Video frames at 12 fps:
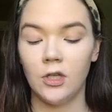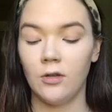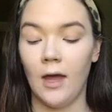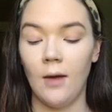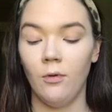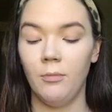so
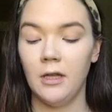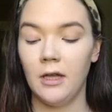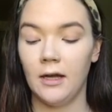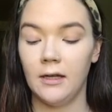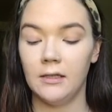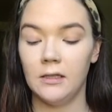that would be
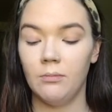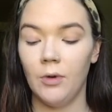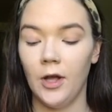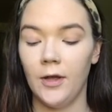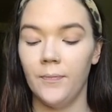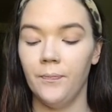nice,
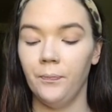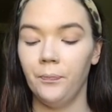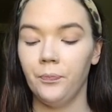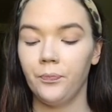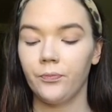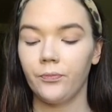but
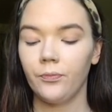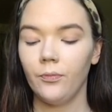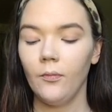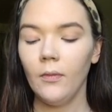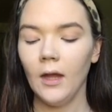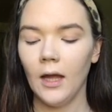
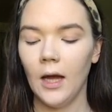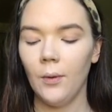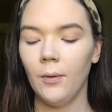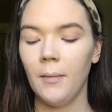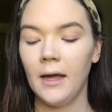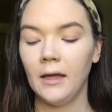I
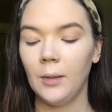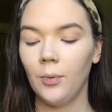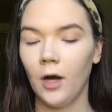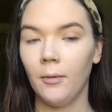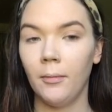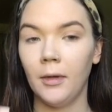will mainly
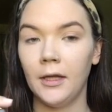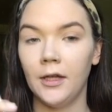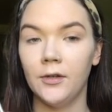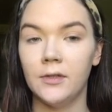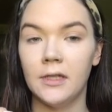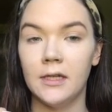probably
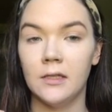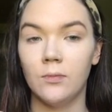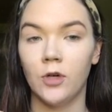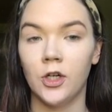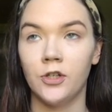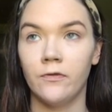use this
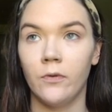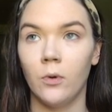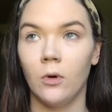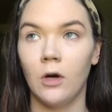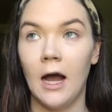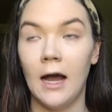brush
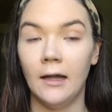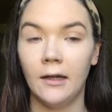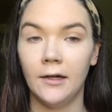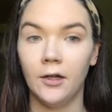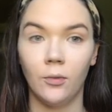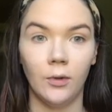for
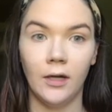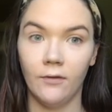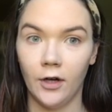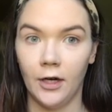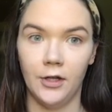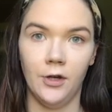eyeliner
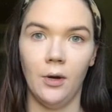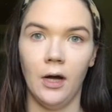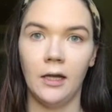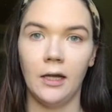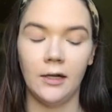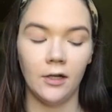whenever I do
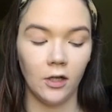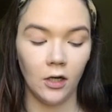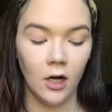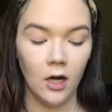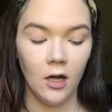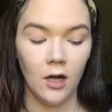eyeliner.
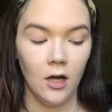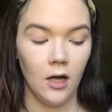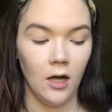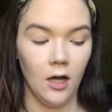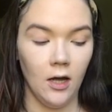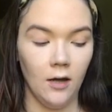
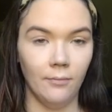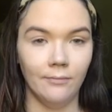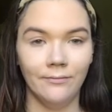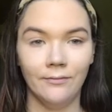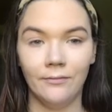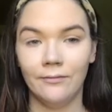
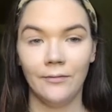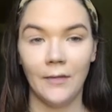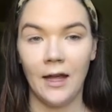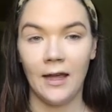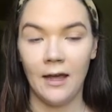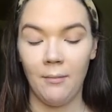
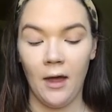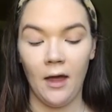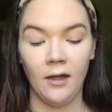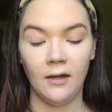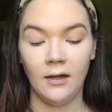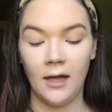I get
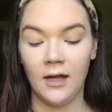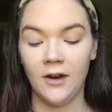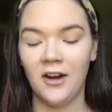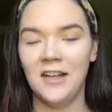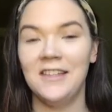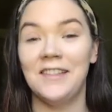mad and
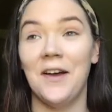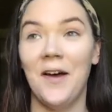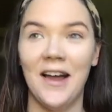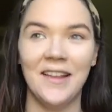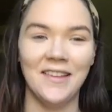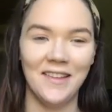angry, so
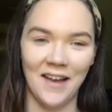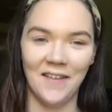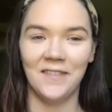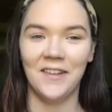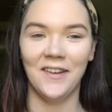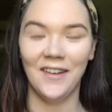I
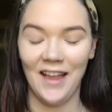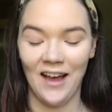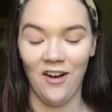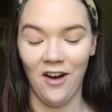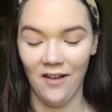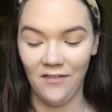don't do it
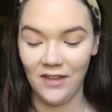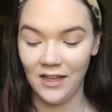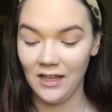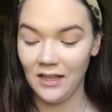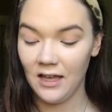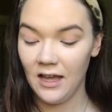
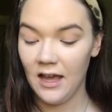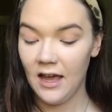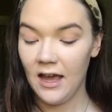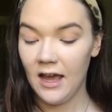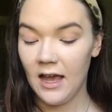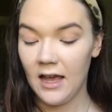often.
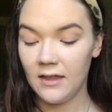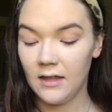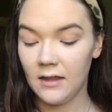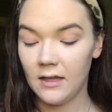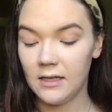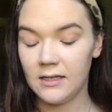And
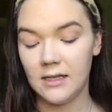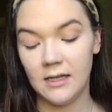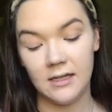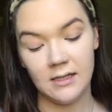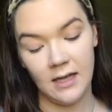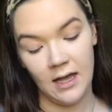then this
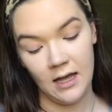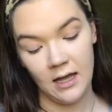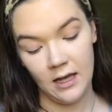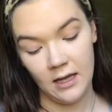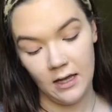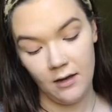is
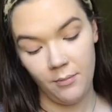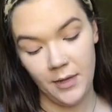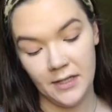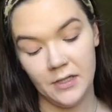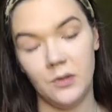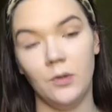a
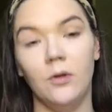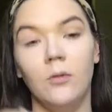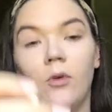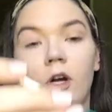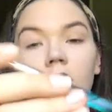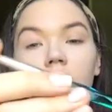pencil
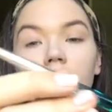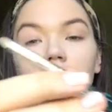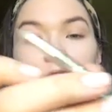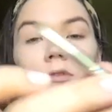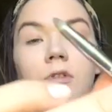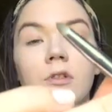
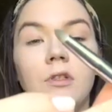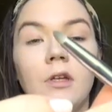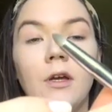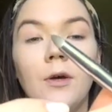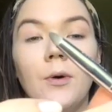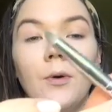brush,
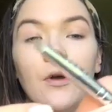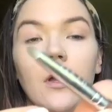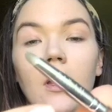so